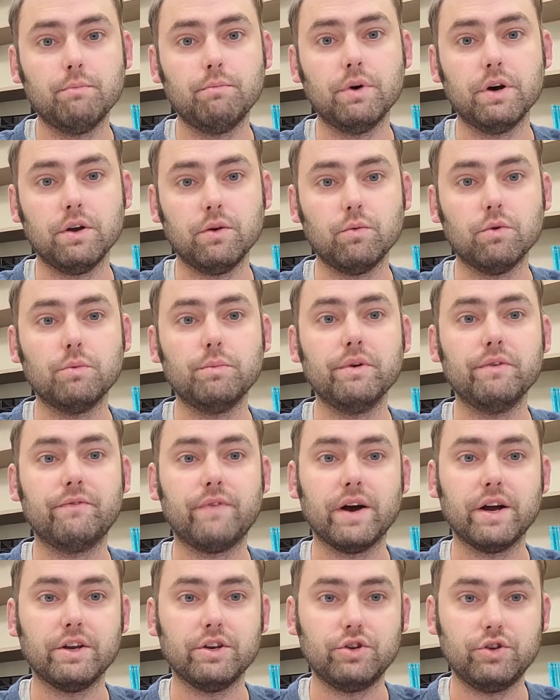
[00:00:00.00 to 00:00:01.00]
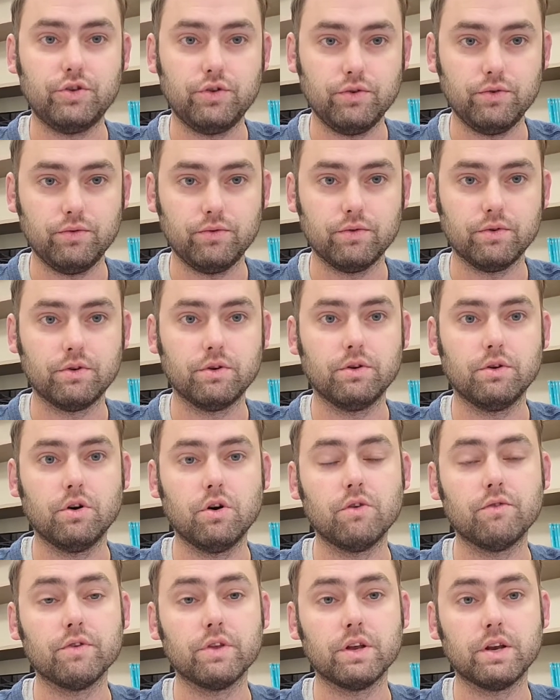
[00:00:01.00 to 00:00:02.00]
but it will be fine tuned
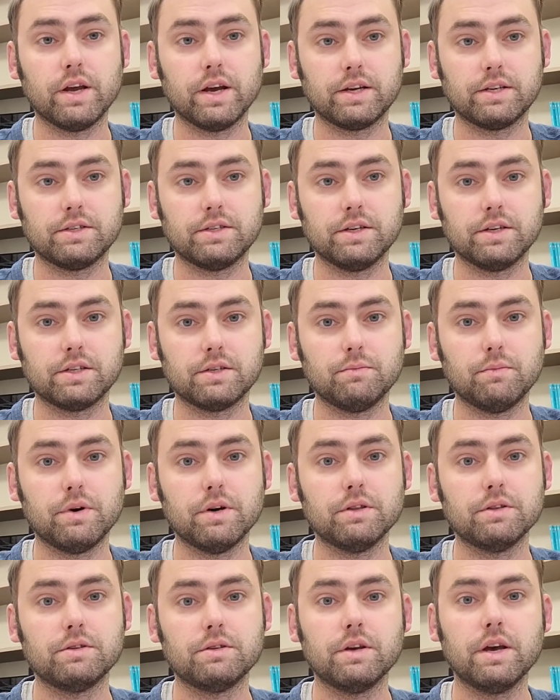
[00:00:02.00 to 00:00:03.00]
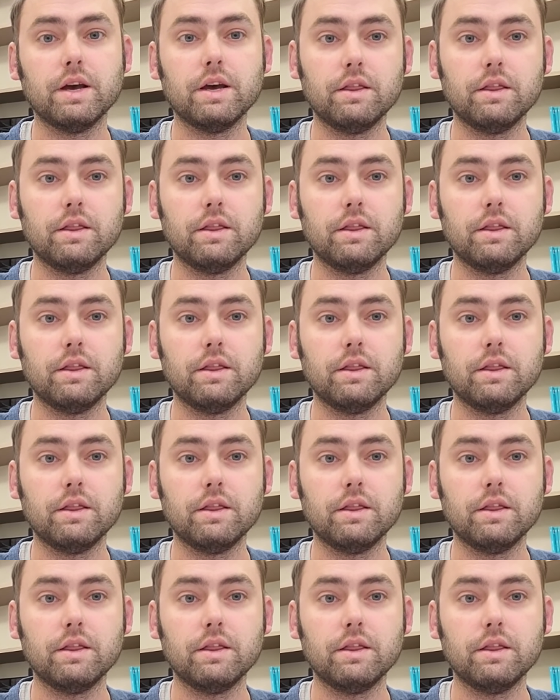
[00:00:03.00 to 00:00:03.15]
over the next 6 months.